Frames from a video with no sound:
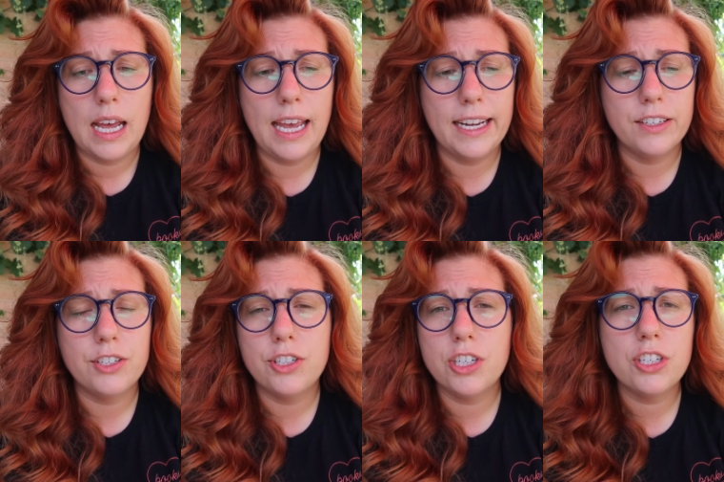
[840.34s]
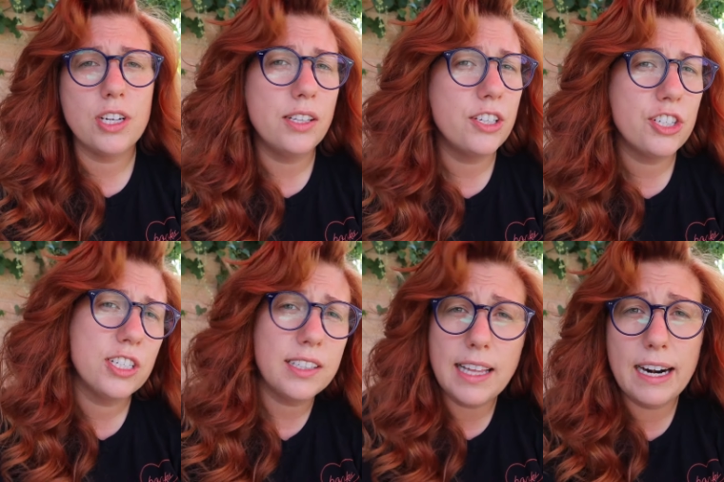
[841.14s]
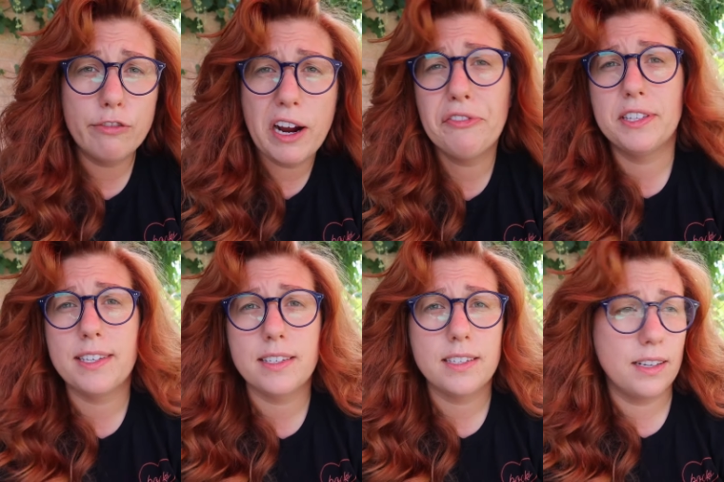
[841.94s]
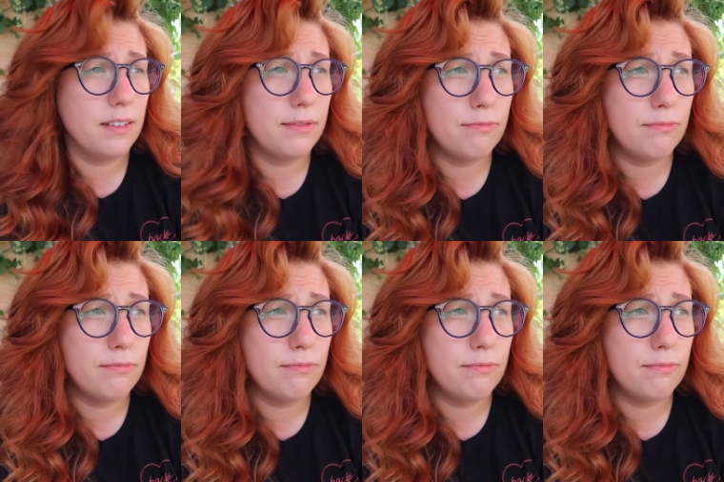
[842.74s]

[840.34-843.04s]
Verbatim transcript: And just uh, there's just a lot of references to